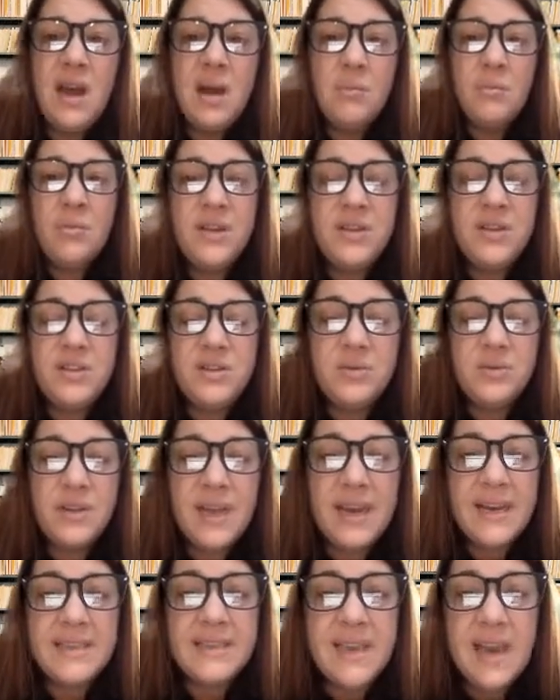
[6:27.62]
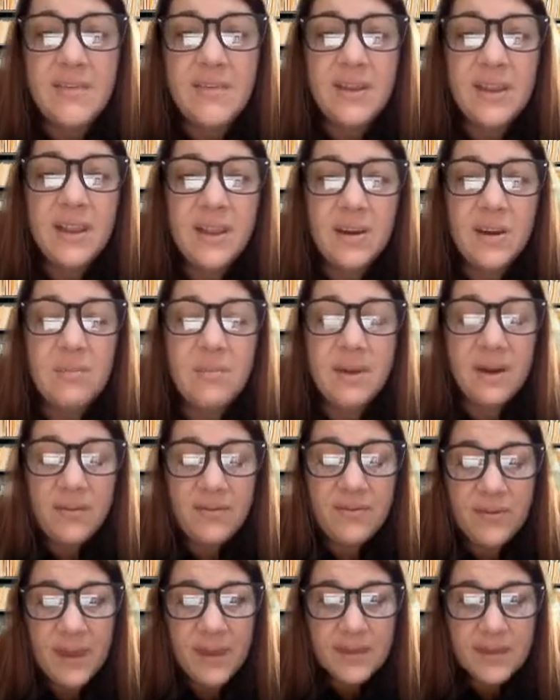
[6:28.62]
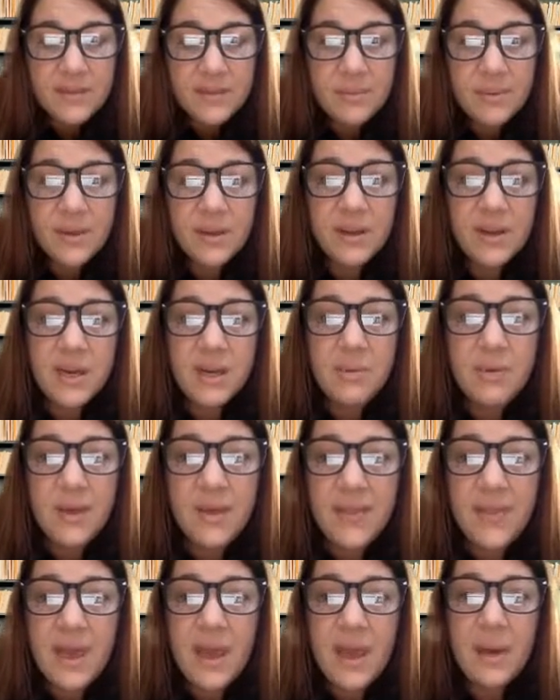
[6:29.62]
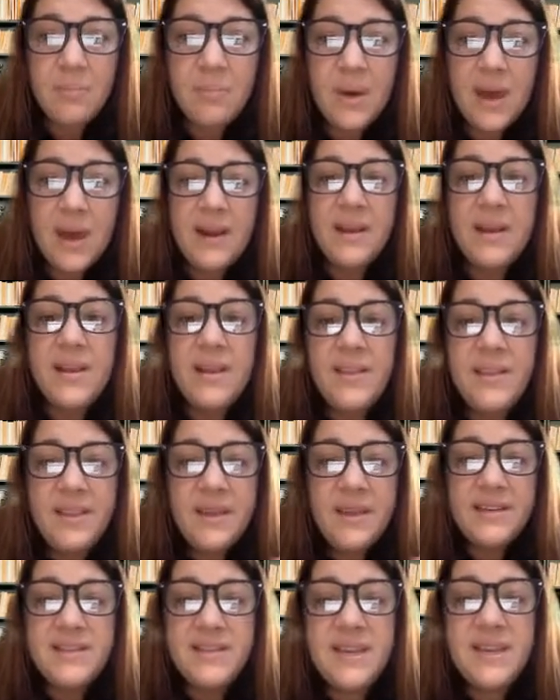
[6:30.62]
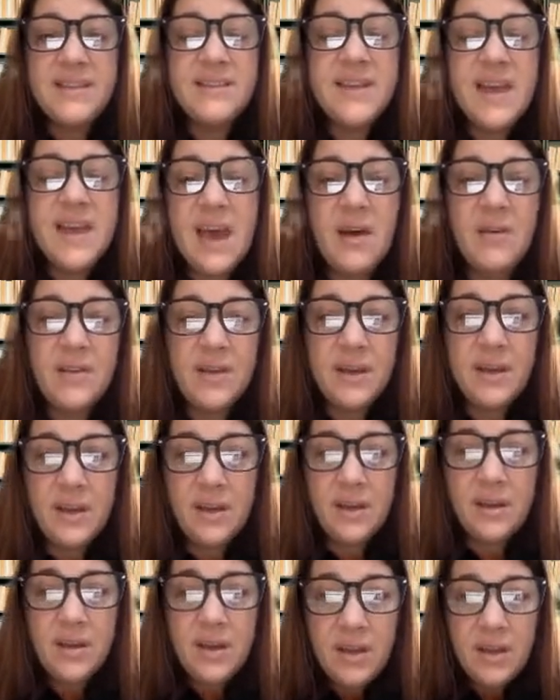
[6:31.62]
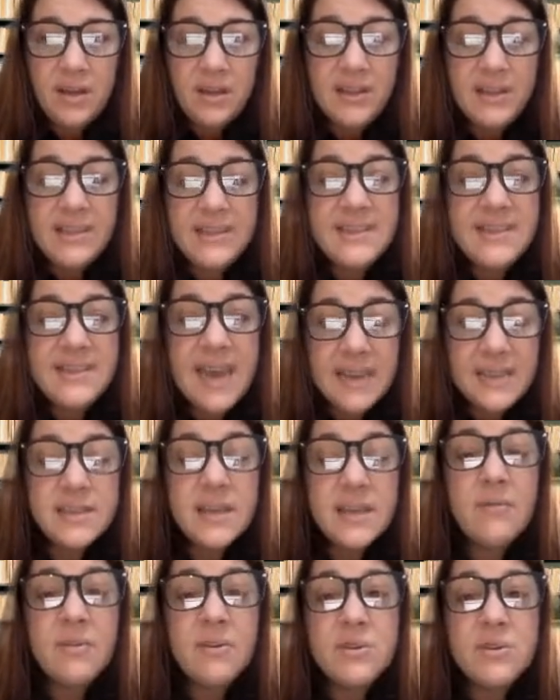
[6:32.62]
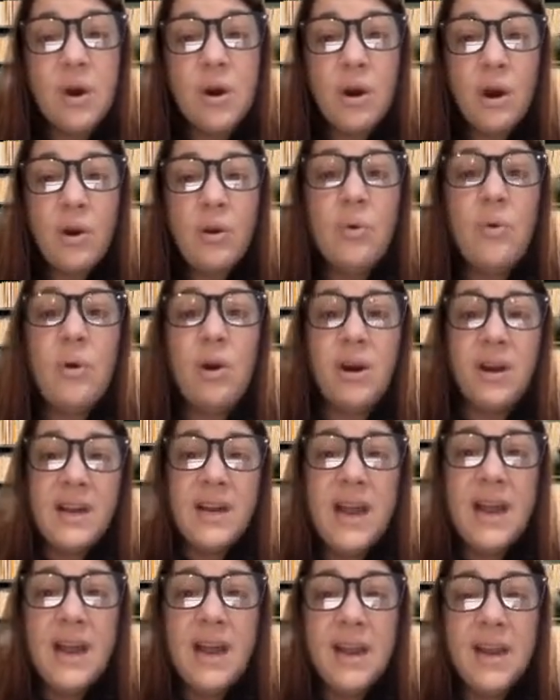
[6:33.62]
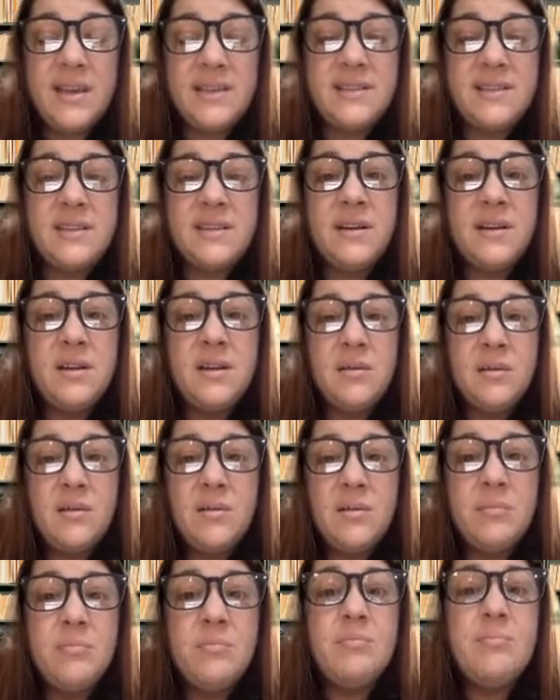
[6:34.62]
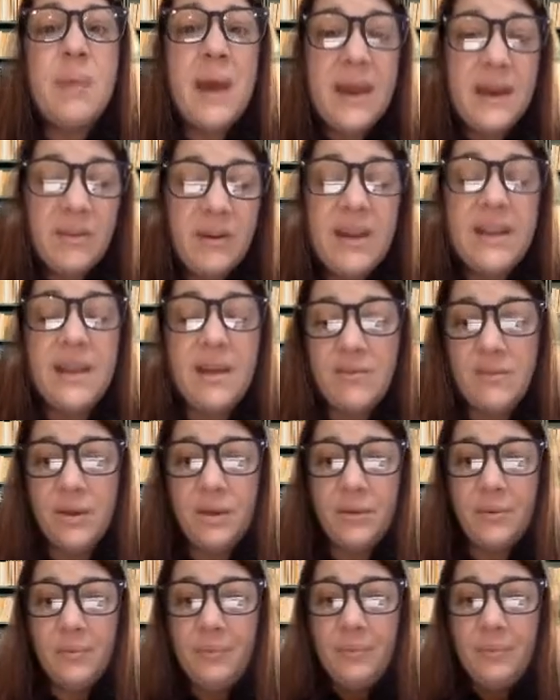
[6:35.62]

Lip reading: We do like to have a little bit of flexibility with it, but this is how the text levels are organized by grade level.